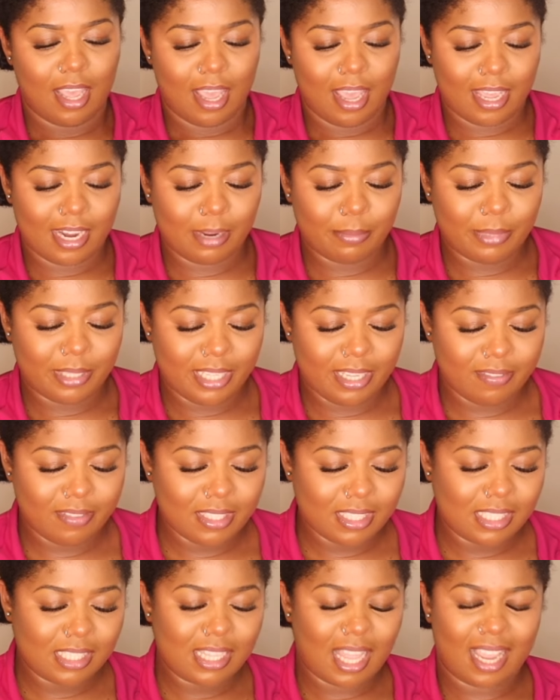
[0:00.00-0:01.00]
And I believe
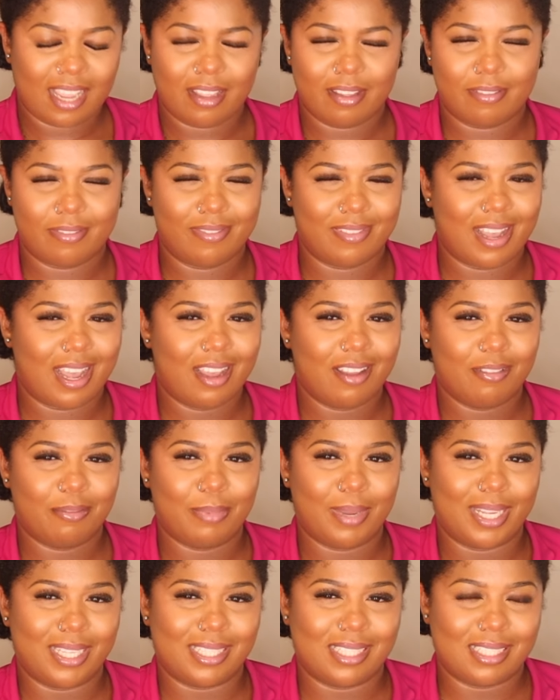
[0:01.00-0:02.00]
this is like a five
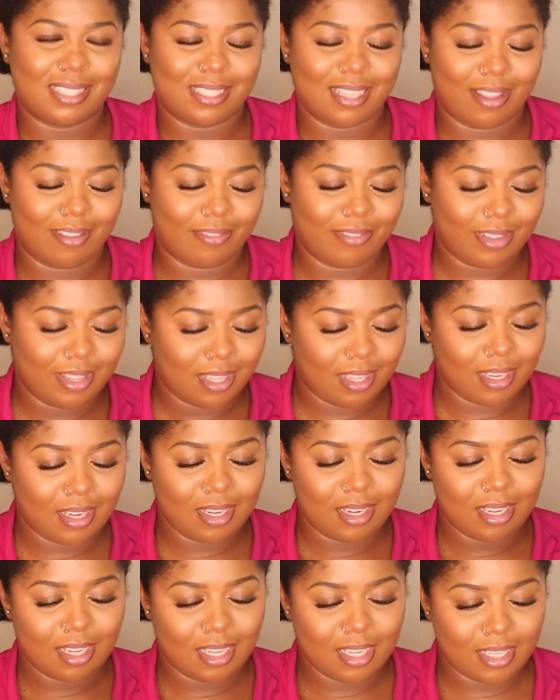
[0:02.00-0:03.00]
by
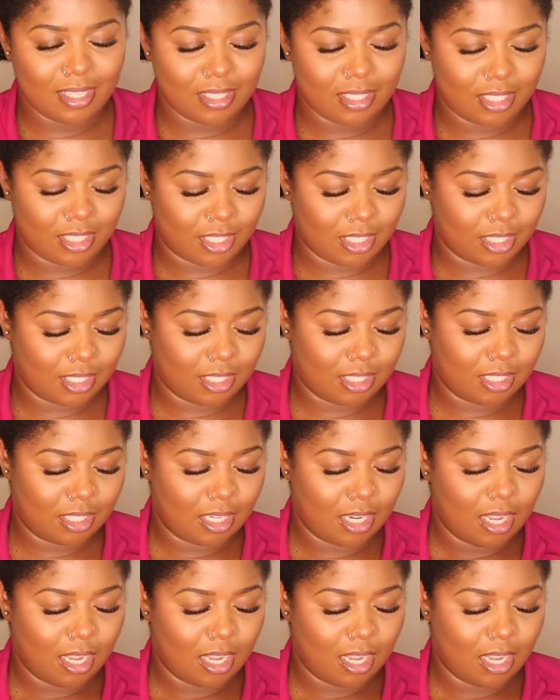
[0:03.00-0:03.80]
seven inch.